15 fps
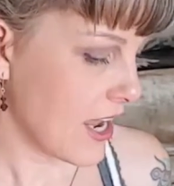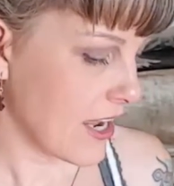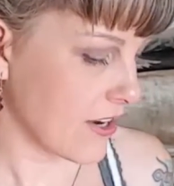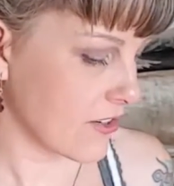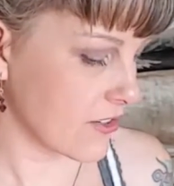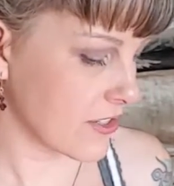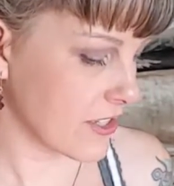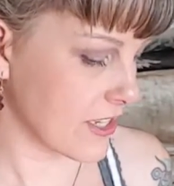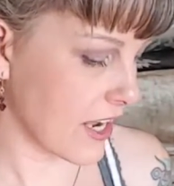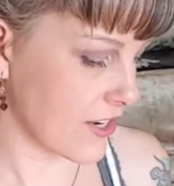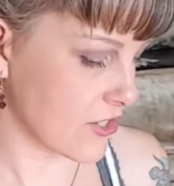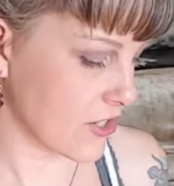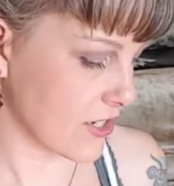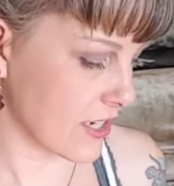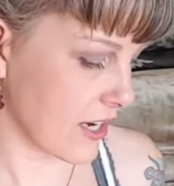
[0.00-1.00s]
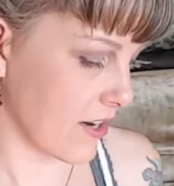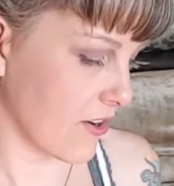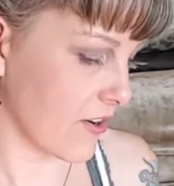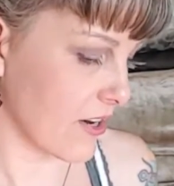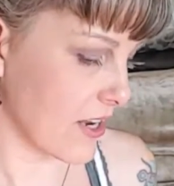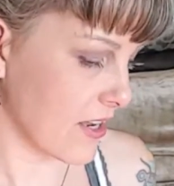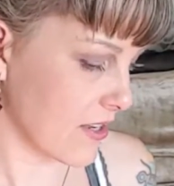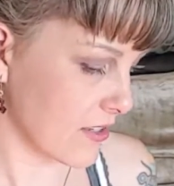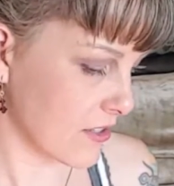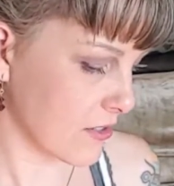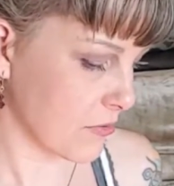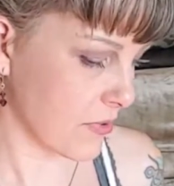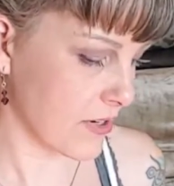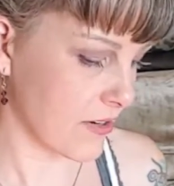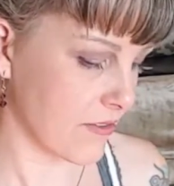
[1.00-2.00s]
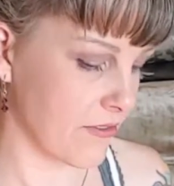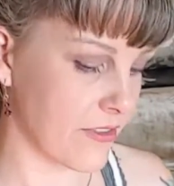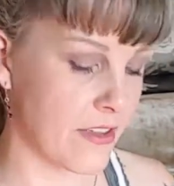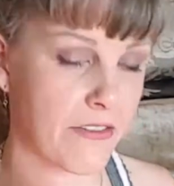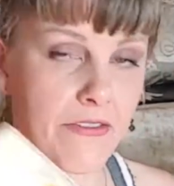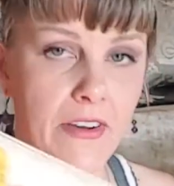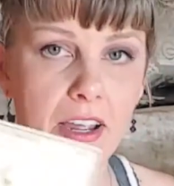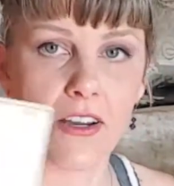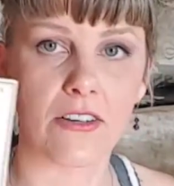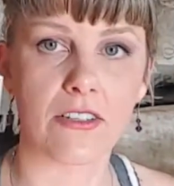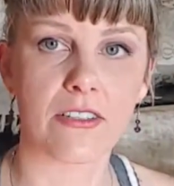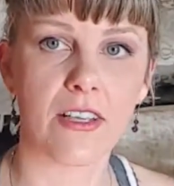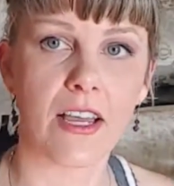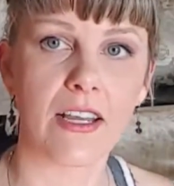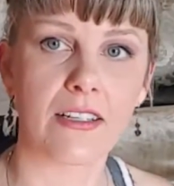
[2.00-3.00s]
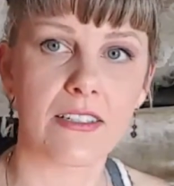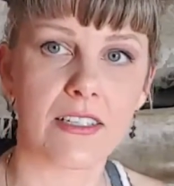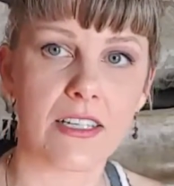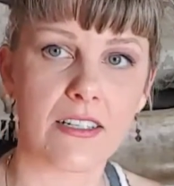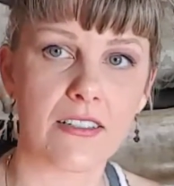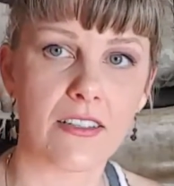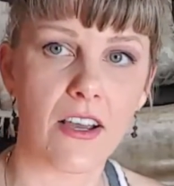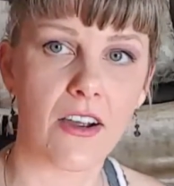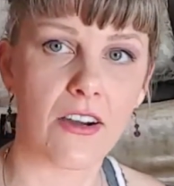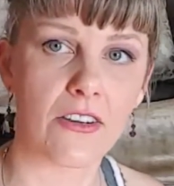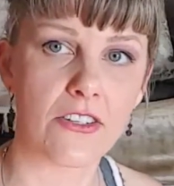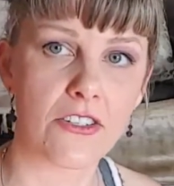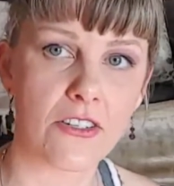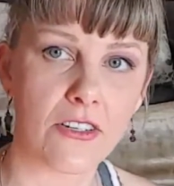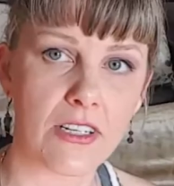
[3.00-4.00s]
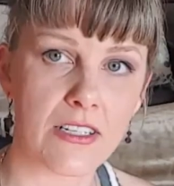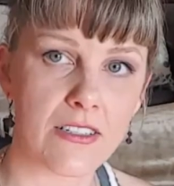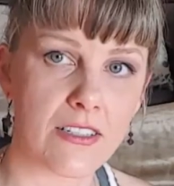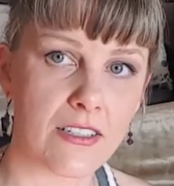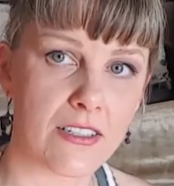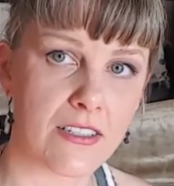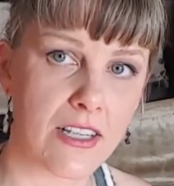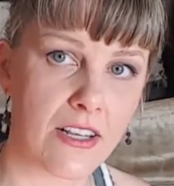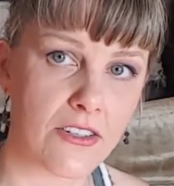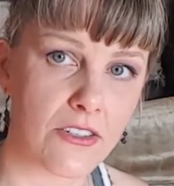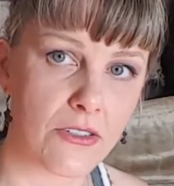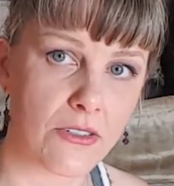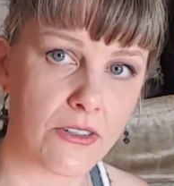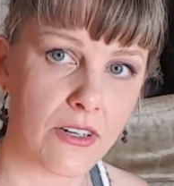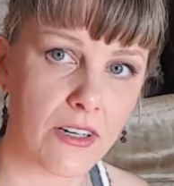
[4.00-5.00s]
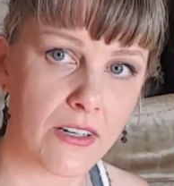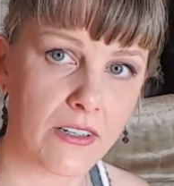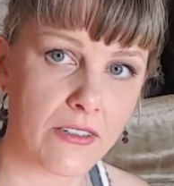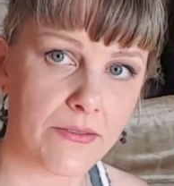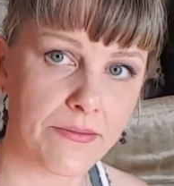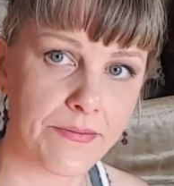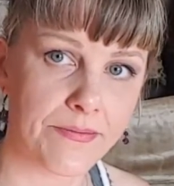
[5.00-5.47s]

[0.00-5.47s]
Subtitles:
Here's Sagittarius, one of the fire signs. He's the archer, he's the centaur.